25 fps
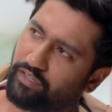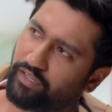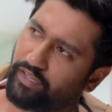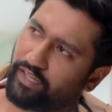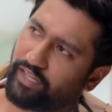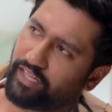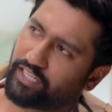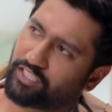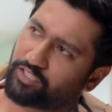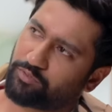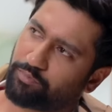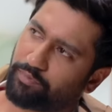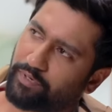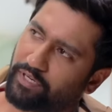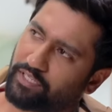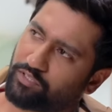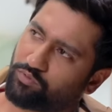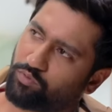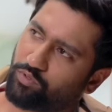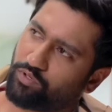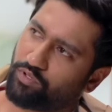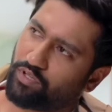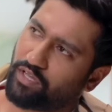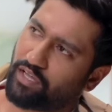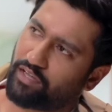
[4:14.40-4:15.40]
express
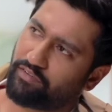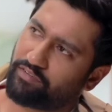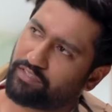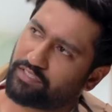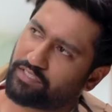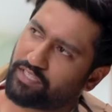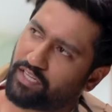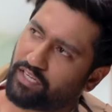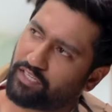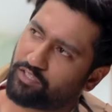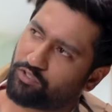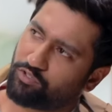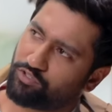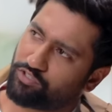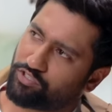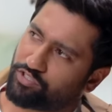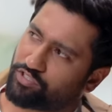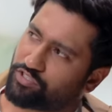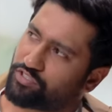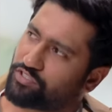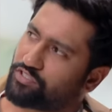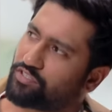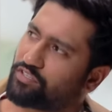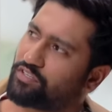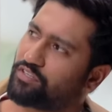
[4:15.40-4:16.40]
what you have inside, to
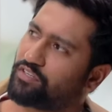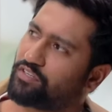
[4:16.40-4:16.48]
just